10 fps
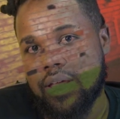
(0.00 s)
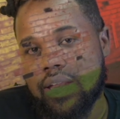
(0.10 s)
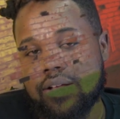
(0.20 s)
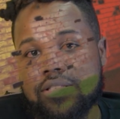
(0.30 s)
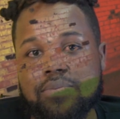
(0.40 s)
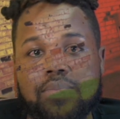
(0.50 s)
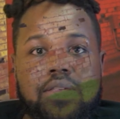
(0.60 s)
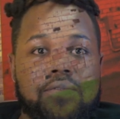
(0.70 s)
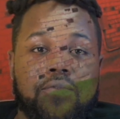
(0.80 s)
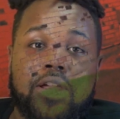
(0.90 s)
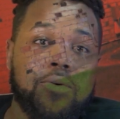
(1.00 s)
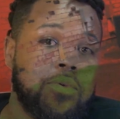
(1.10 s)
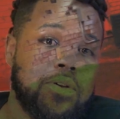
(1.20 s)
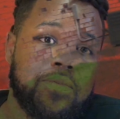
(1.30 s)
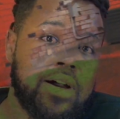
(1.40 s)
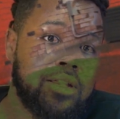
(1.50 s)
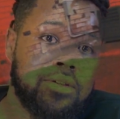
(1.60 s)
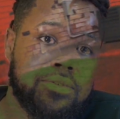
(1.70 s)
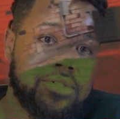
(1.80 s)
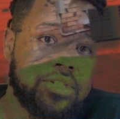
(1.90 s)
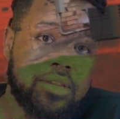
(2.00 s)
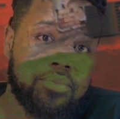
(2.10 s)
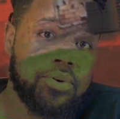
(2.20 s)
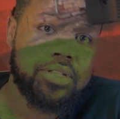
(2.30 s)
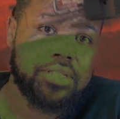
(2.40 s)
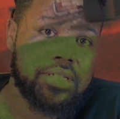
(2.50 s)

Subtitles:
Now to me, Frank would have followed Jay Prince